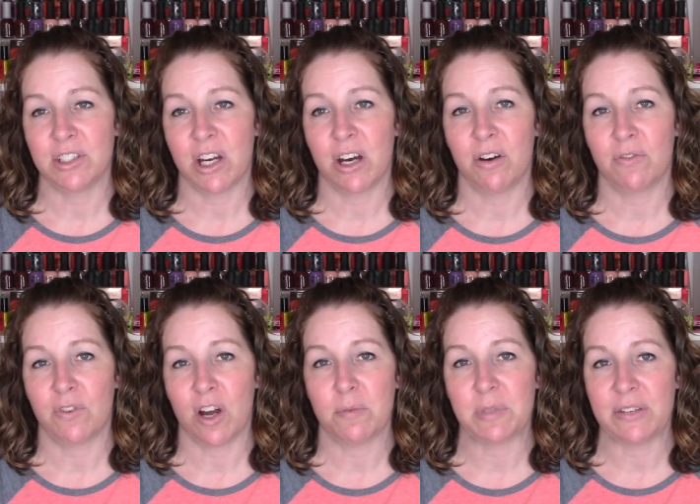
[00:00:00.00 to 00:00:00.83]
Gel
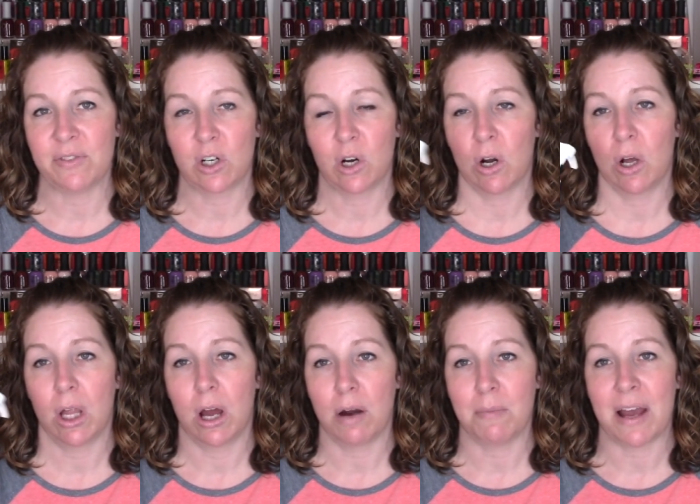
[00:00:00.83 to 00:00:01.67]
from Diva Curl
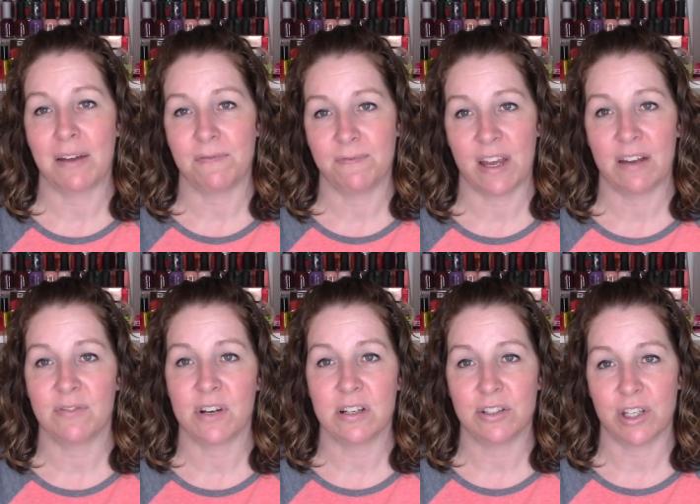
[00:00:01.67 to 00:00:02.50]
are my
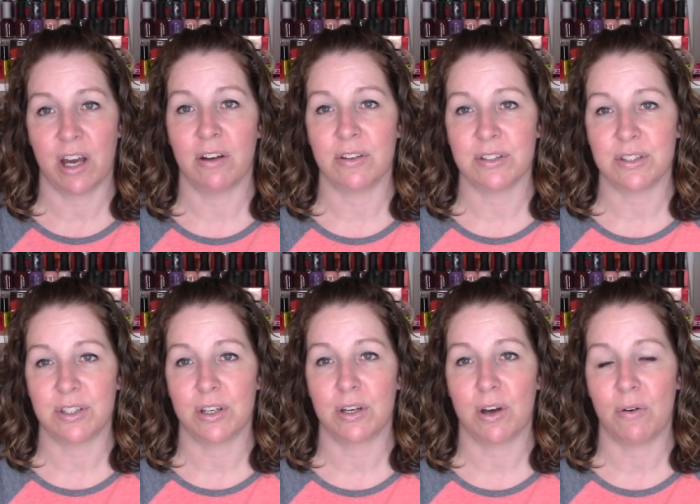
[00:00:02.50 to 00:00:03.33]
favorite gels
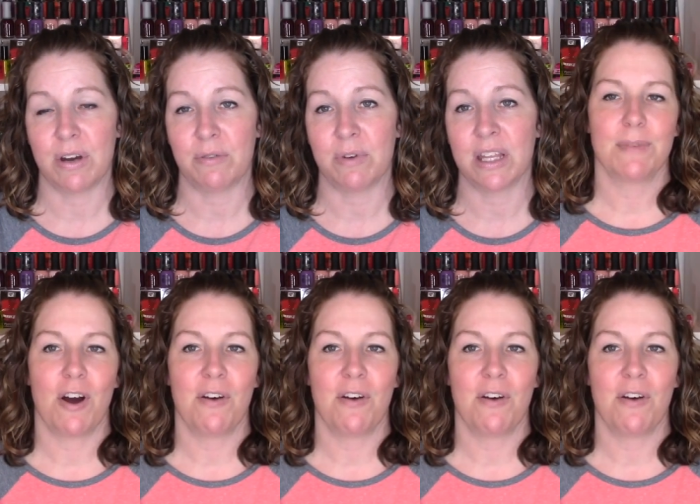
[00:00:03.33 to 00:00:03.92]
to go in with.